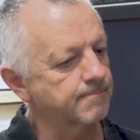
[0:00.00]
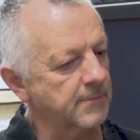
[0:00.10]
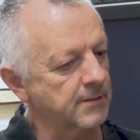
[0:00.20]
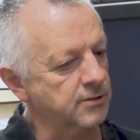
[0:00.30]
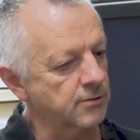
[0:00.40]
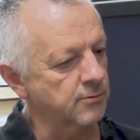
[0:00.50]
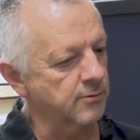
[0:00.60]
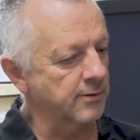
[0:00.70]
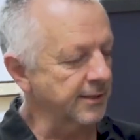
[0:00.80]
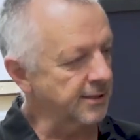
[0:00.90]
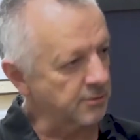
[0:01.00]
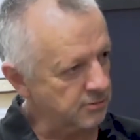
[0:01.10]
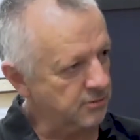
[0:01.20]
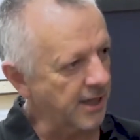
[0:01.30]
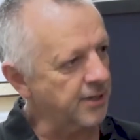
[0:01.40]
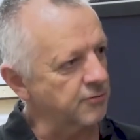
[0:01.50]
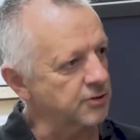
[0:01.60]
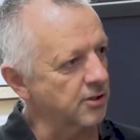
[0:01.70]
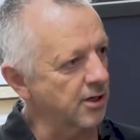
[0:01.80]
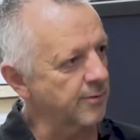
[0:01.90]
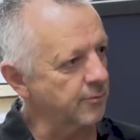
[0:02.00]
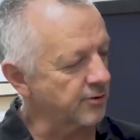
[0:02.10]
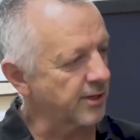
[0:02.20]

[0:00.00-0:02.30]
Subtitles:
And so linking accurate timing with